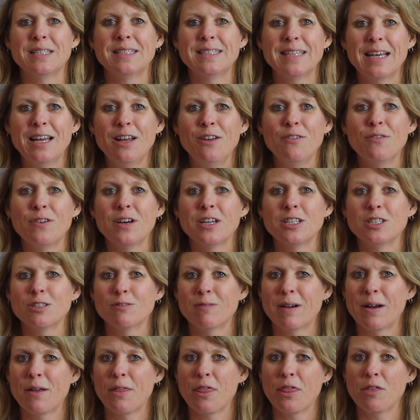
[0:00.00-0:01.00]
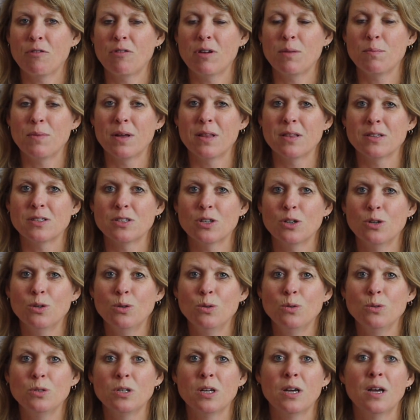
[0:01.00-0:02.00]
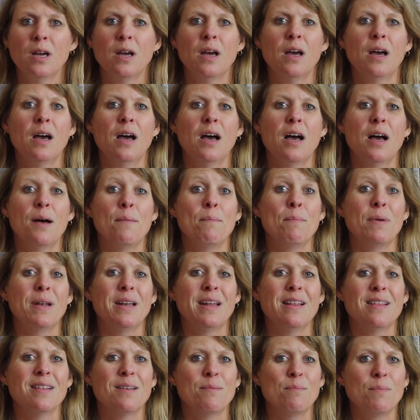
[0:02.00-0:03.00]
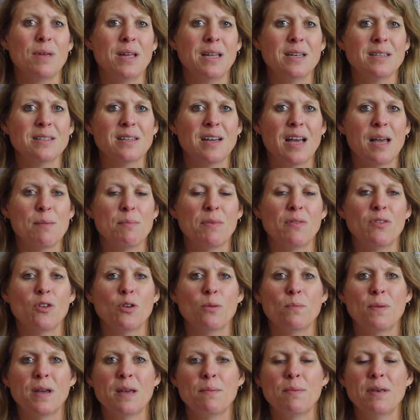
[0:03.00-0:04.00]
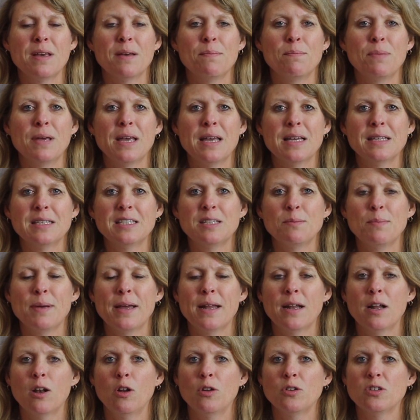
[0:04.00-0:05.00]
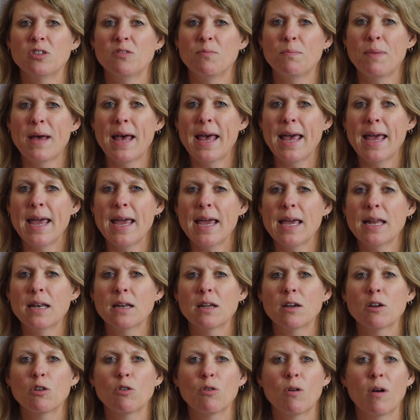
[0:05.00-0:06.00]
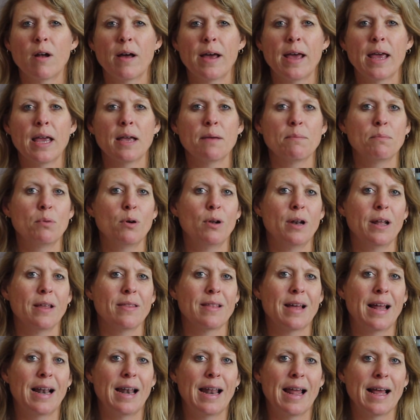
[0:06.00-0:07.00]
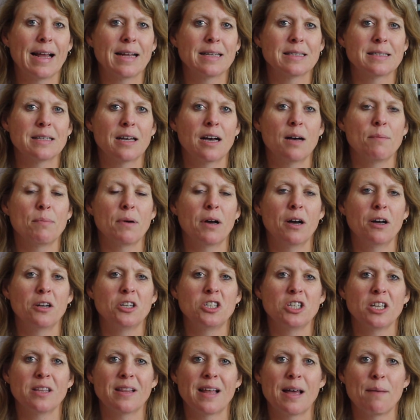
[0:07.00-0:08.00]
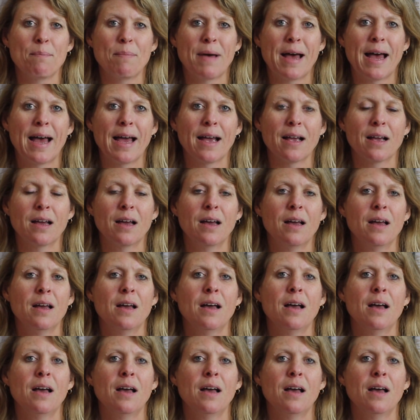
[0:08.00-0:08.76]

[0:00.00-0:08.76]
itself at around three months old. Um, but in the meantime, if your baby appears to be in a lot of pain, crying, pulling their legs up, arching their back,